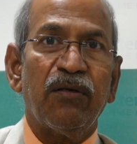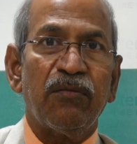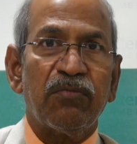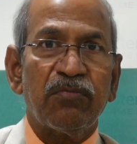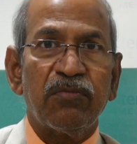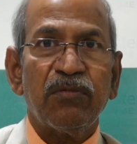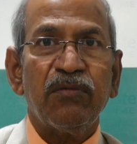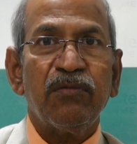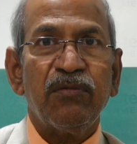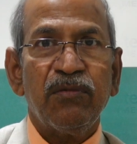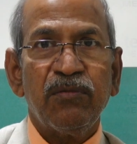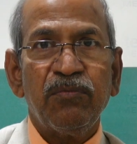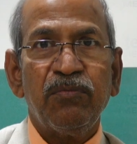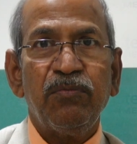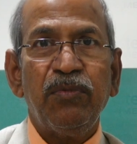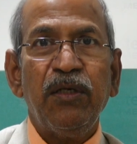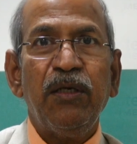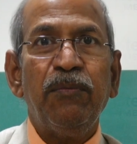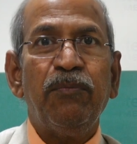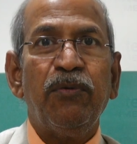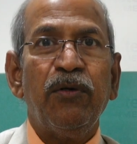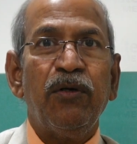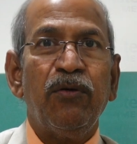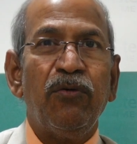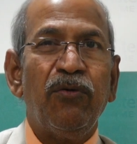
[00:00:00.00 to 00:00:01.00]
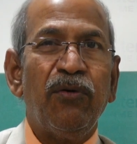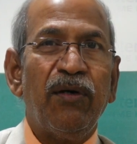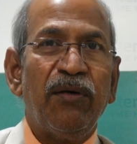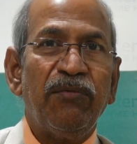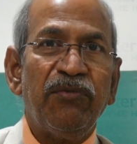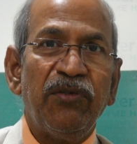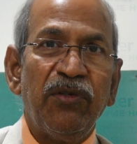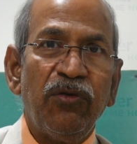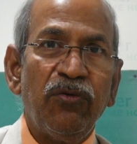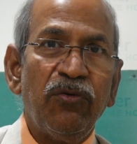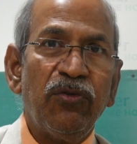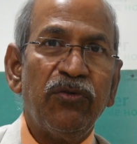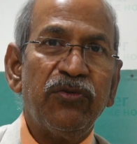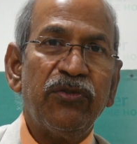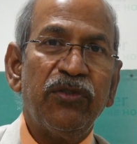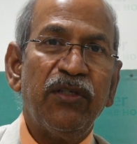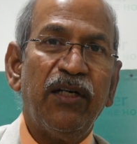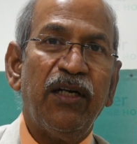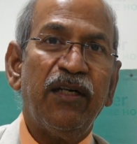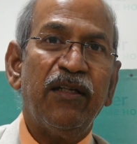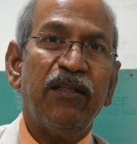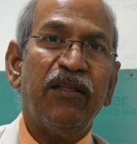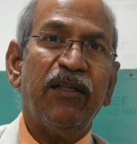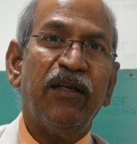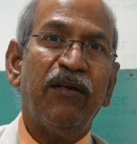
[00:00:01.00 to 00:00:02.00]
uh, people who have used
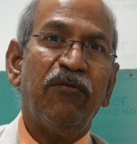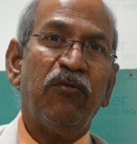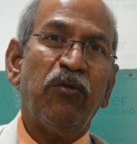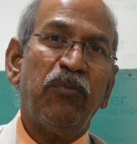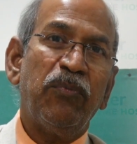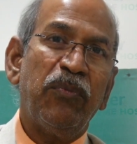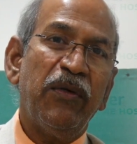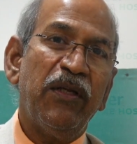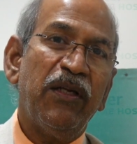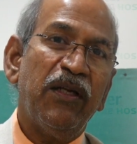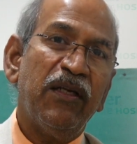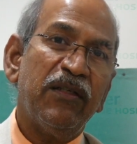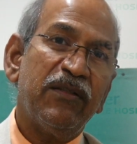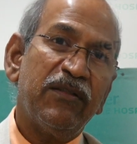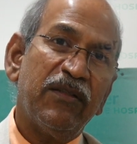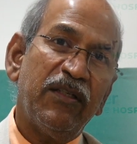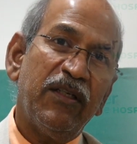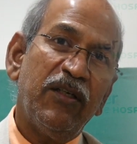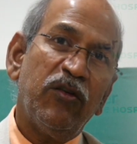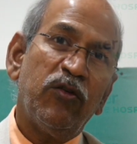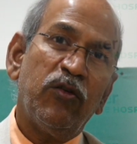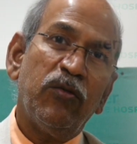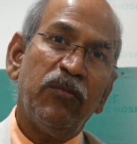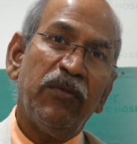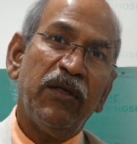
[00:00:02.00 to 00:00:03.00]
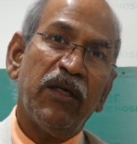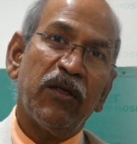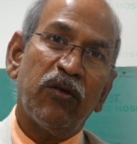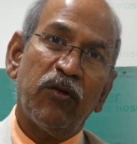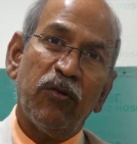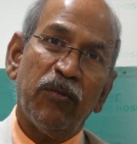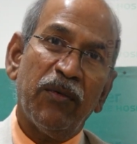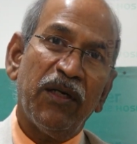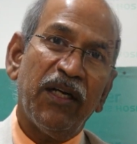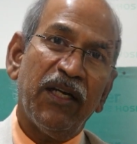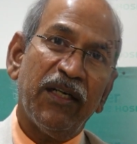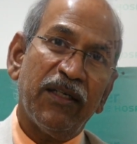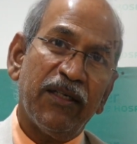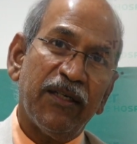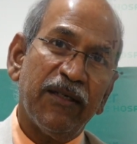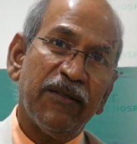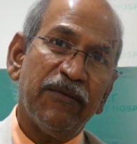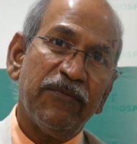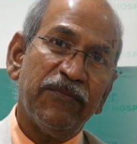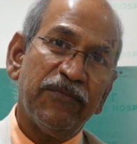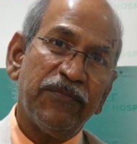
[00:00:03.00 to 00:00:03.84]
and their opinions need to be accumulated.